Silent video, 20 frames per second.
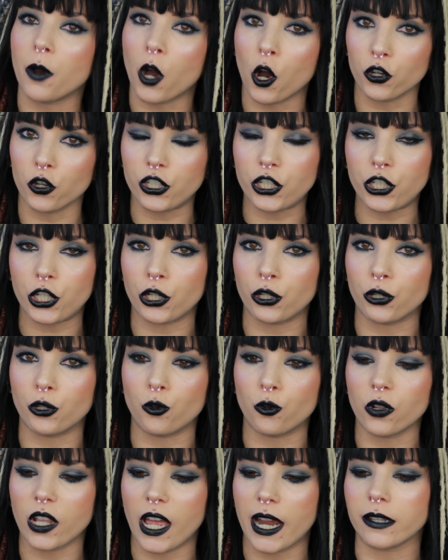opposed
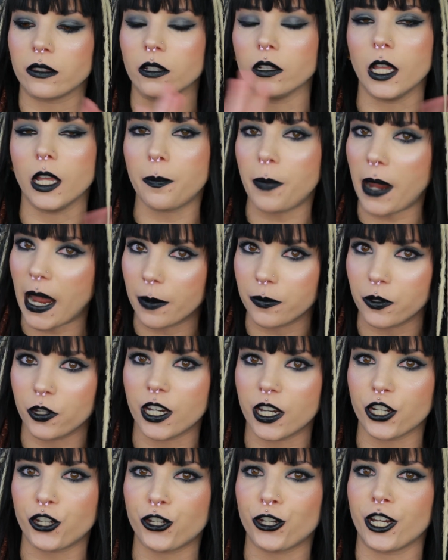to like the lip
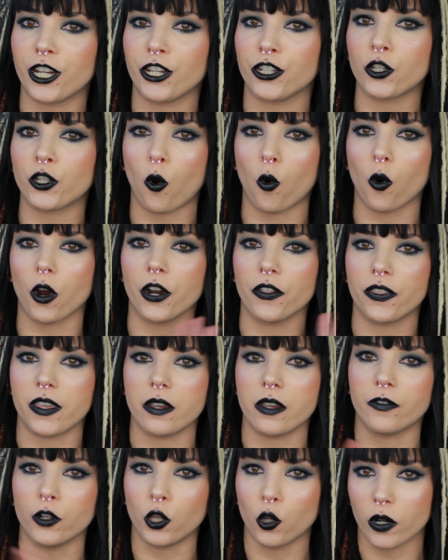ammunitions or
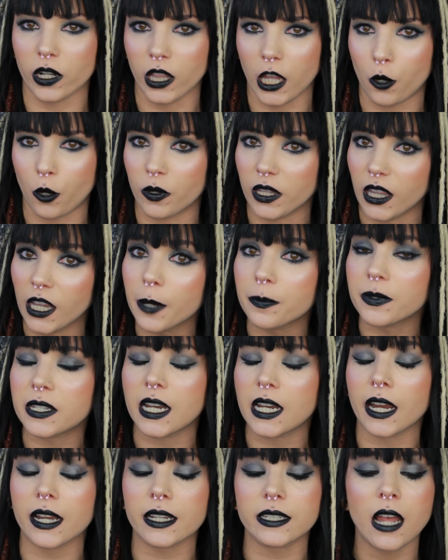the velour liquid
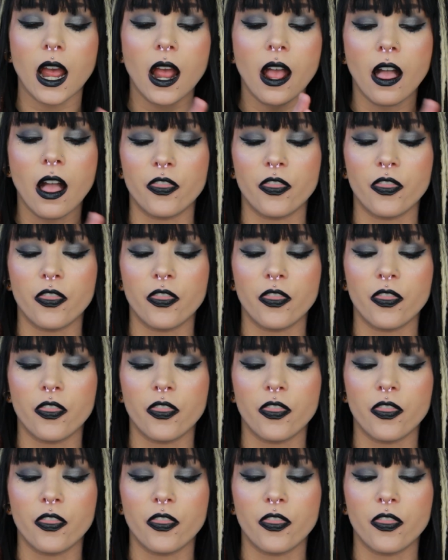lipsticks,